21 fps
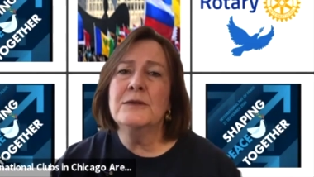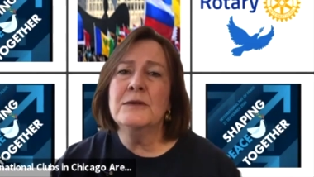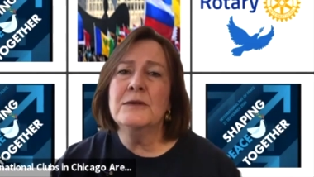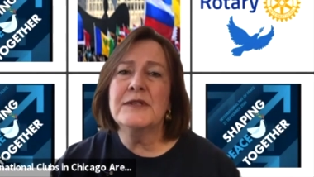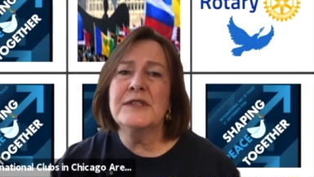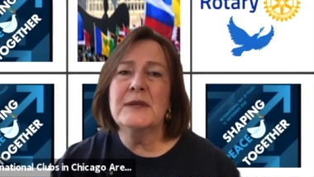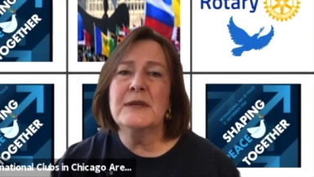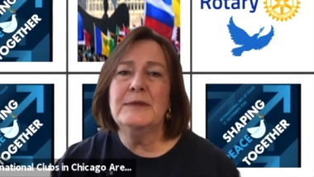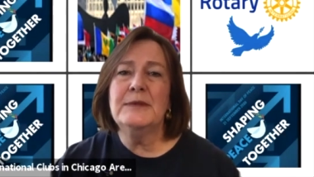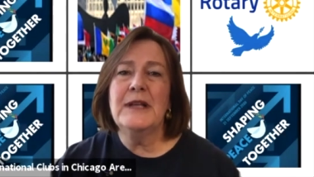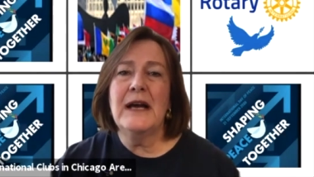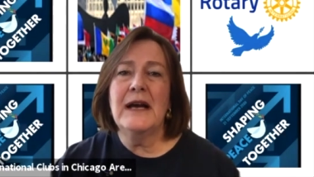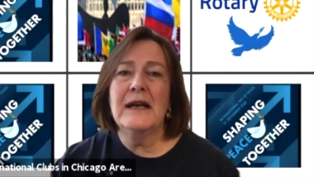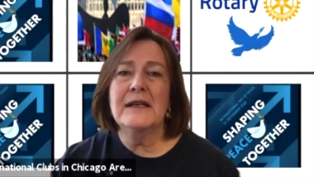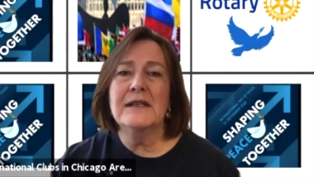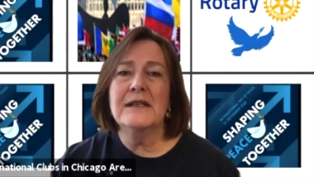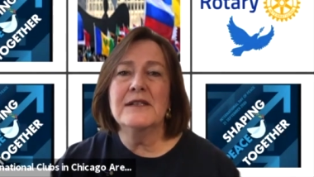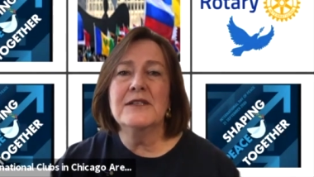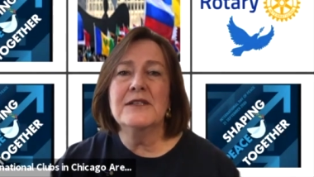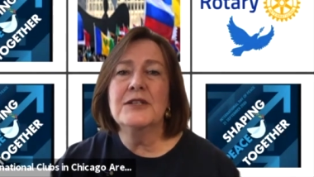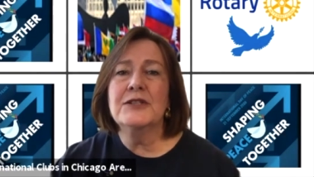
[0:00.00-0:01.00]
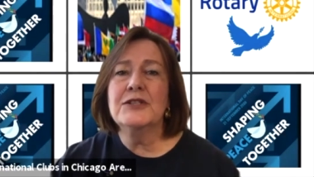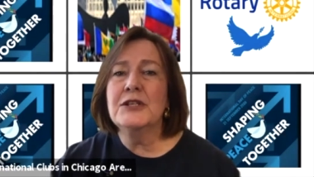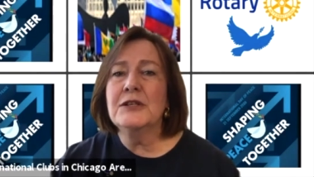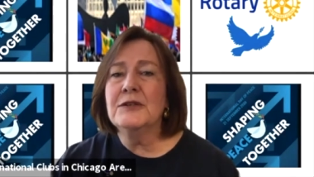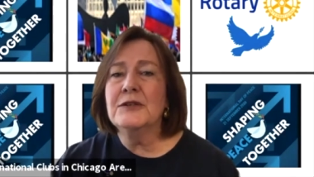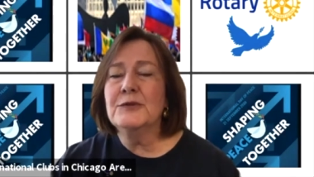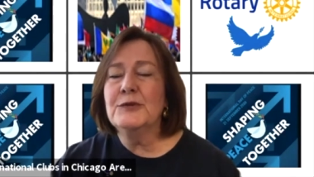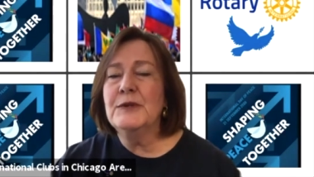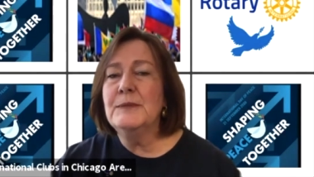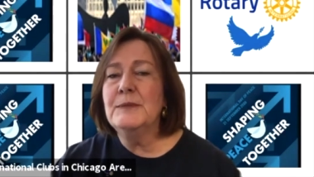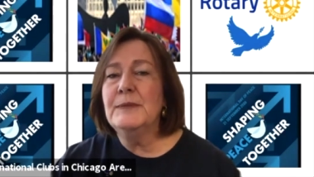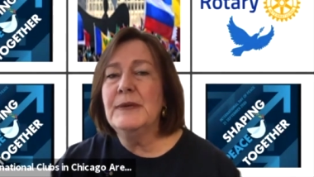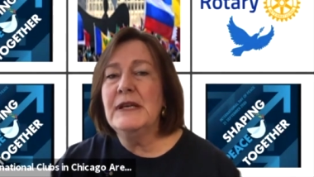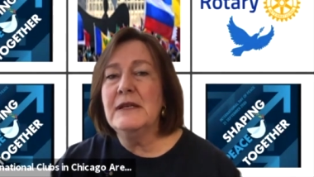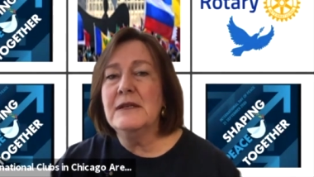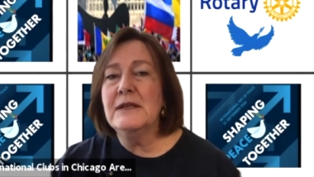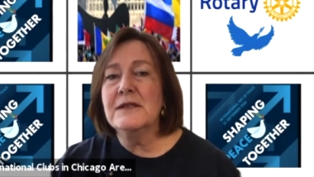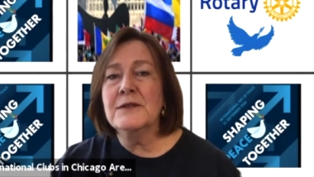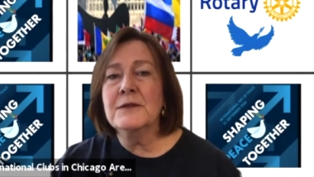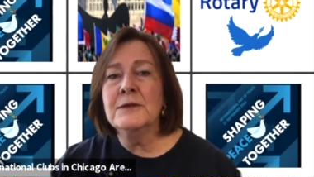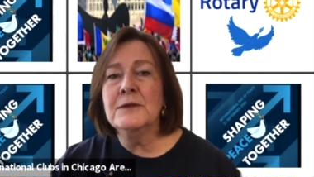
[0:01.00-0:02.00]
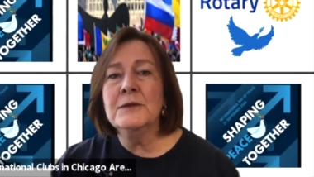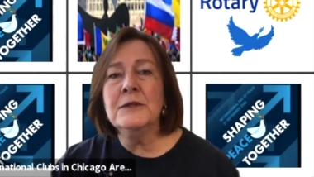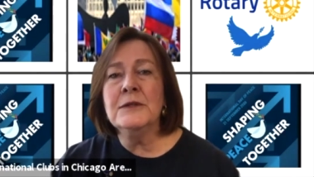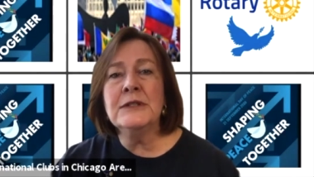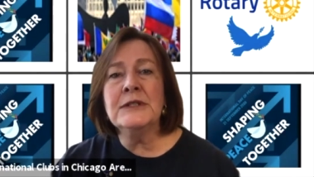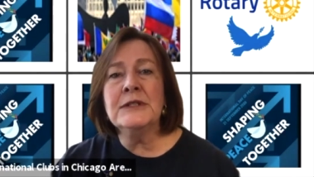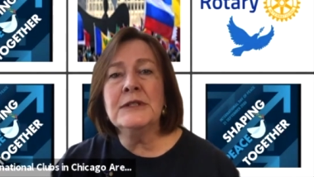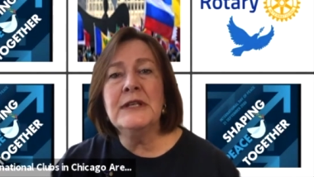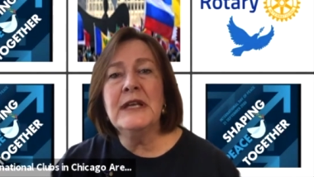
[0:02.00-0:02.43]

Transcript: supplies to children being schooled